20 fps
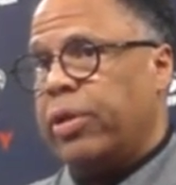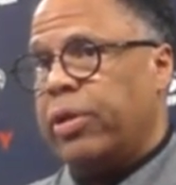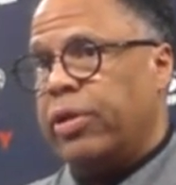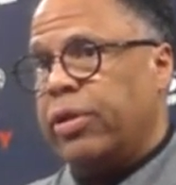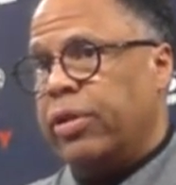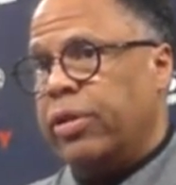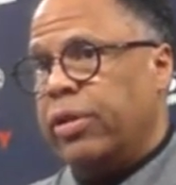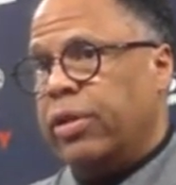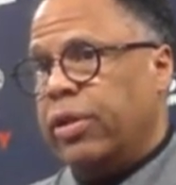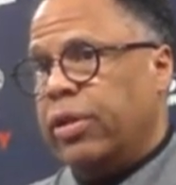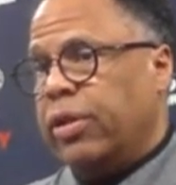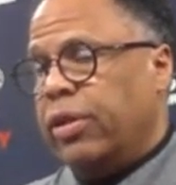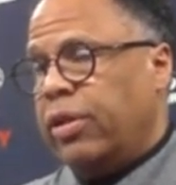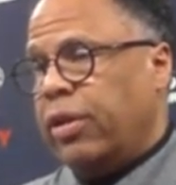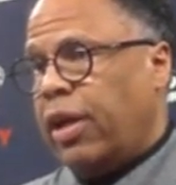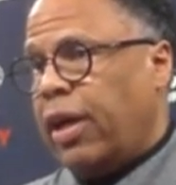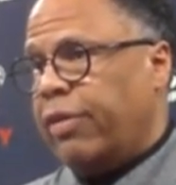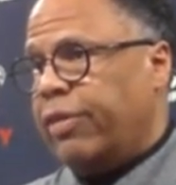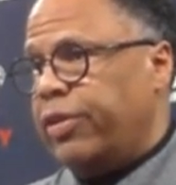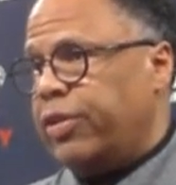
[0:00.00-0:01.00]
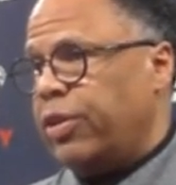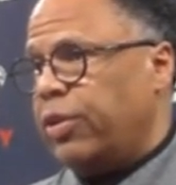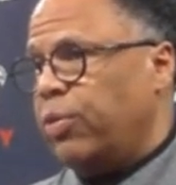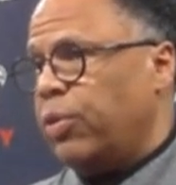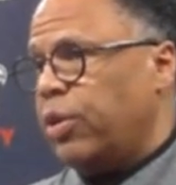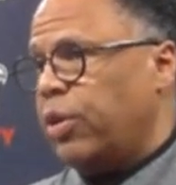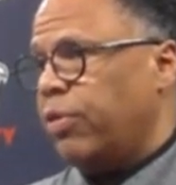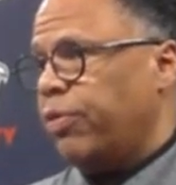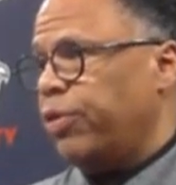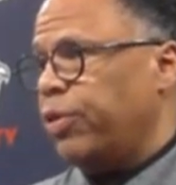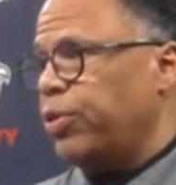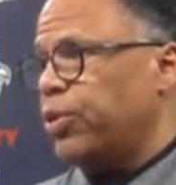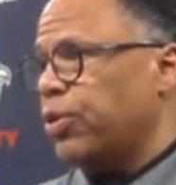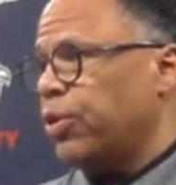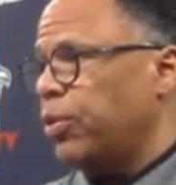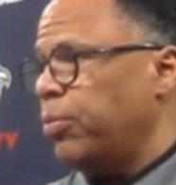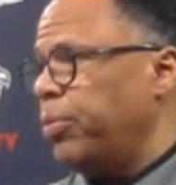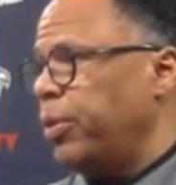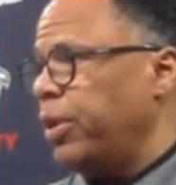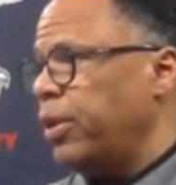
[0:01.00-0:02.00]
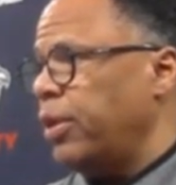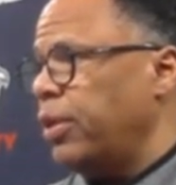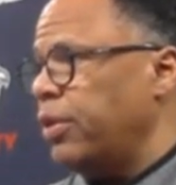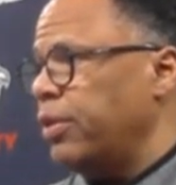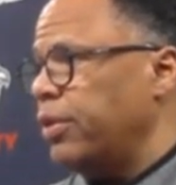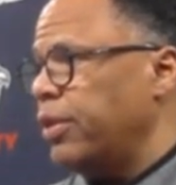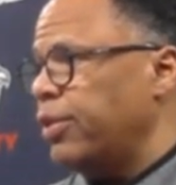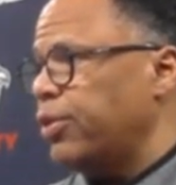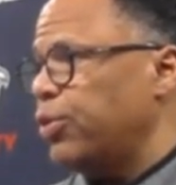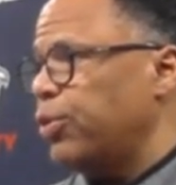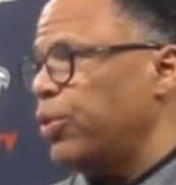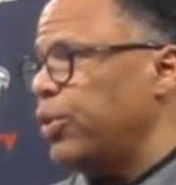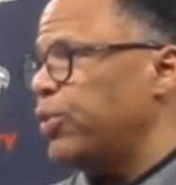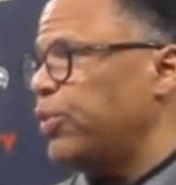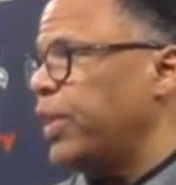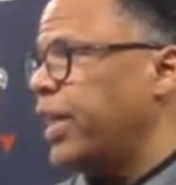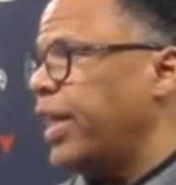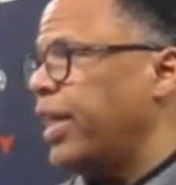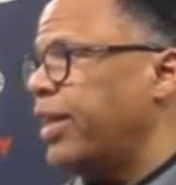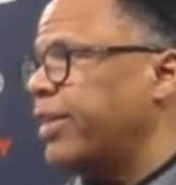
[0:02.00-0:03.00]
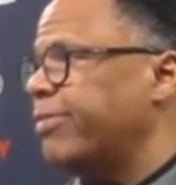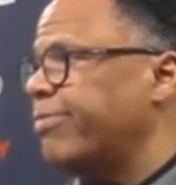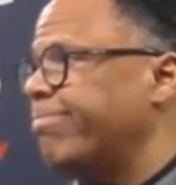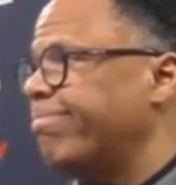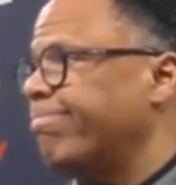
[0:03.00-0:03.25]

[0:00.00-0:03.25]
And obviously you want the future to be as soon as we can.